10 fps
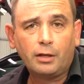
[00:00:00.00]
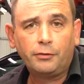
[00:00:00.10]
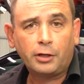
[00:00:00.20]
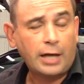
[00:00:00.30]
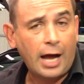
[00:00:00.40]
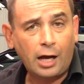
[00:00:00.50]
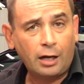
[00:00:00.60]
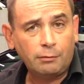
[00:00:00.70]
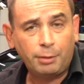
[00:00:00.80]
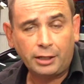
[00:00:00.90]
the
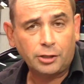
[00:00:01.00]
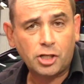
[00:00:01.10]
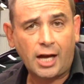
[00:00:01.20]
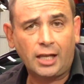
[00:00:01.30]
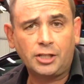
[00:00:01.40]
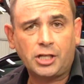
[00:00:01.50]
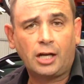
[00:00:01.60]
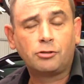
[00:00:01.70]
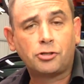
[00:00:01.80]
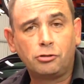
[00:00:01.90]
car, being a
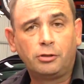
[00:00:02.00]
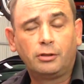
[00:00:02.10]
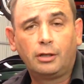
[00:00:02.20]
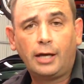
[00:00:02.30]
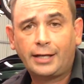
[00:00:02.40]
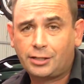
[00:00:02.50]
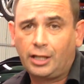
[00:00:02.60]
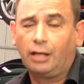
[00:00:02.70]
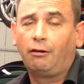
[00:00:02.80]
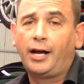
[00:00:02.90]
Challenger, should
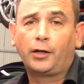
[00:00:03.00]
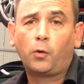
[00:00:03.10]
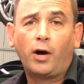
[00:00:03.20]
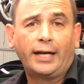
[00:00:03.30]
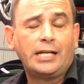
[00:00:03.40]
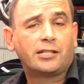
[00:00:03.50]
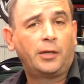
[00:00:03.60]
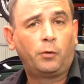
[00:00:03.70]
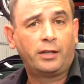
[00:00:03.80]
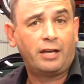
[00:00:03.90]
accelerate quite easily
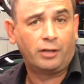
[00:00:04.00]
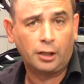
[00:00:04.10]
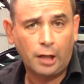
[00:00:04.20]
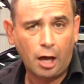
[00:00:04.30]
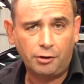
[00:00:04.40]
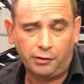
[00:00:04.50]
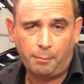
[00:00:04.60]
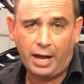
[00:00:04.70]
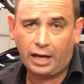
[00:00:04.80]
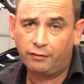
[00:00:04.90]
with even a load on the
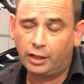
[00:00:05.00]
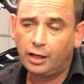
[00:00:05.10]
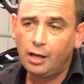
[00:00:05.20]
back of it.